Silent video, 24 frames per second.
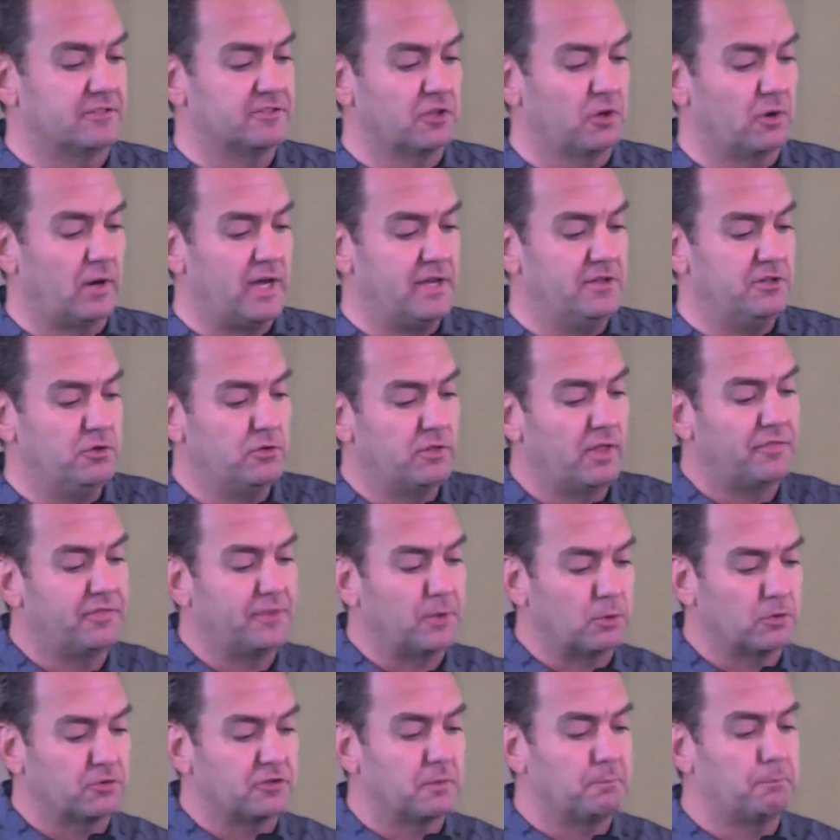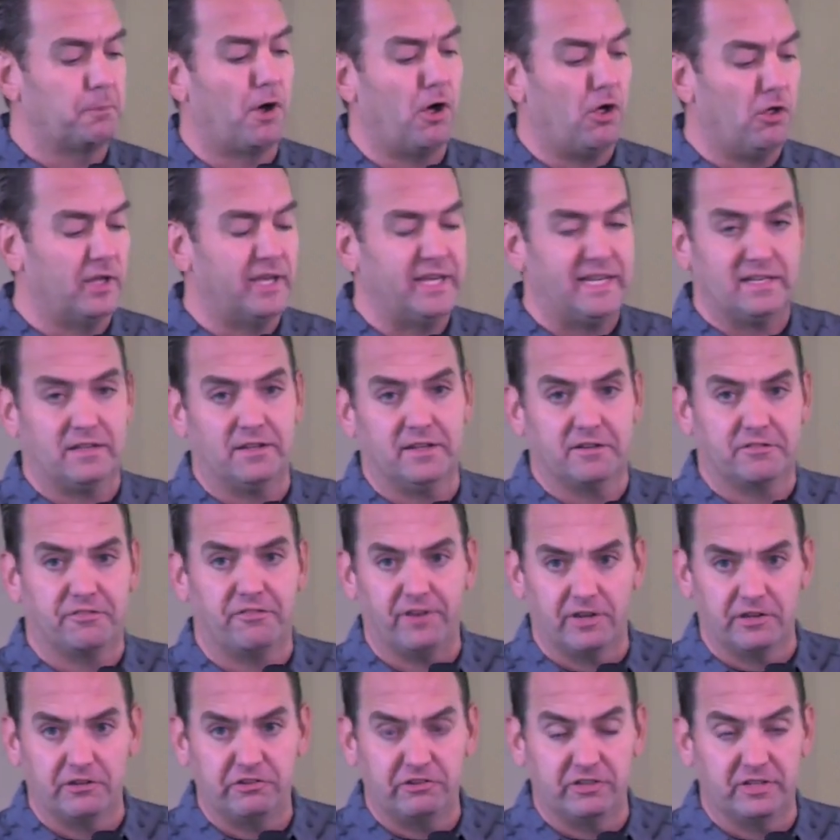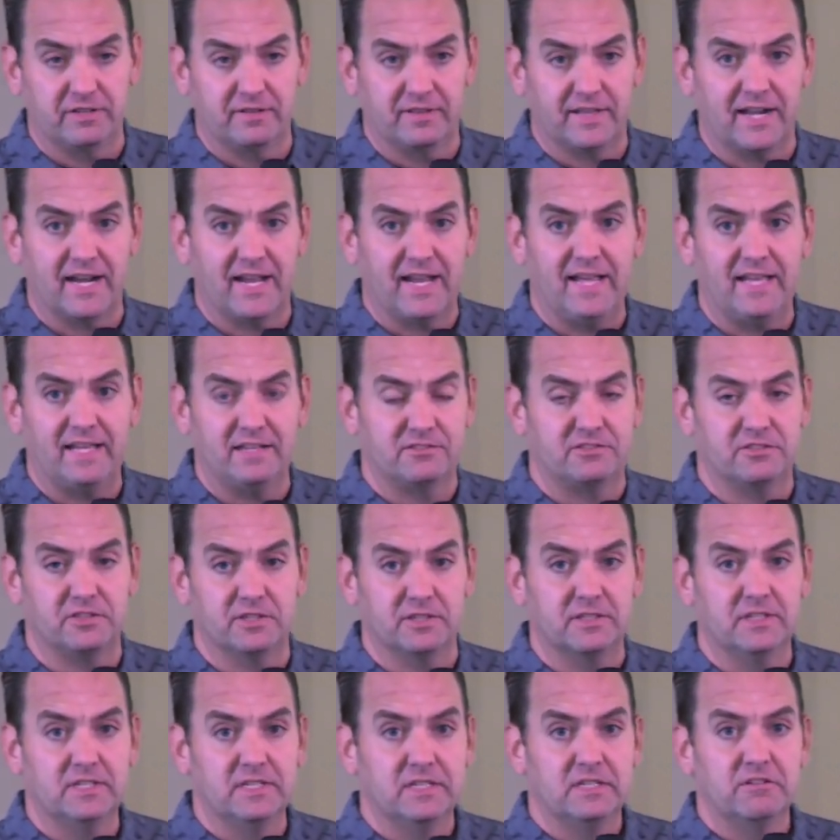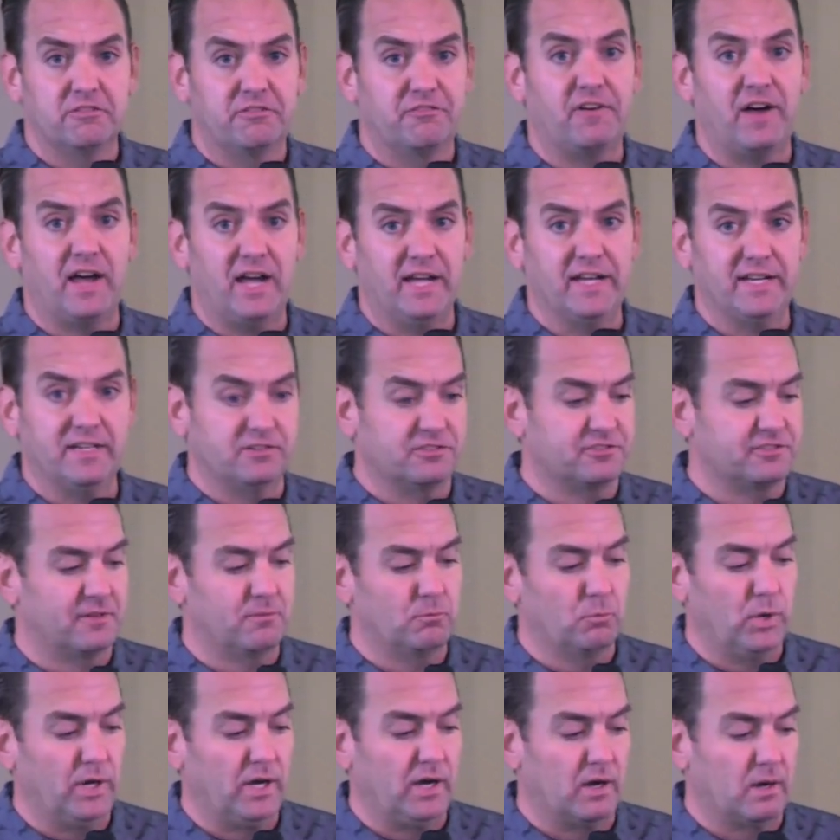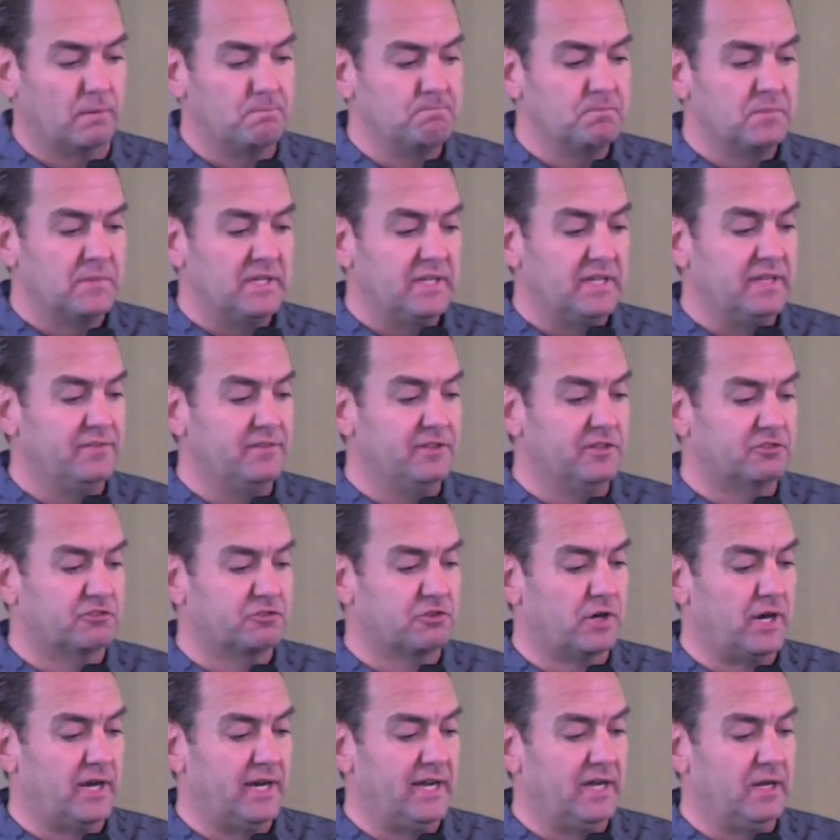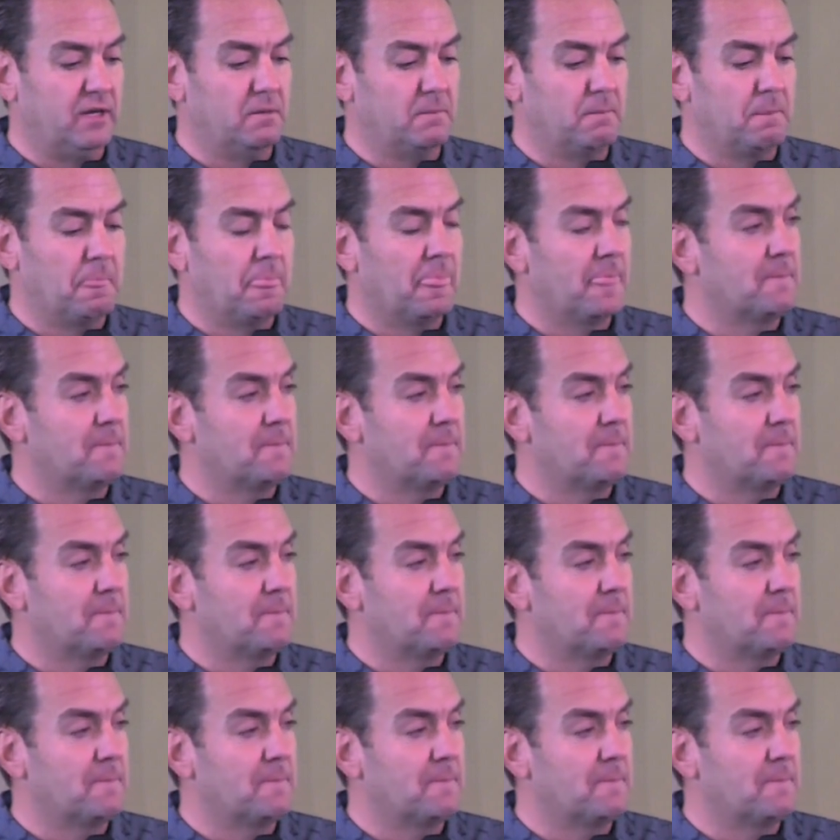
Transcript: So I knew that there was a ball handling function that I had to find somewhere in this tryout.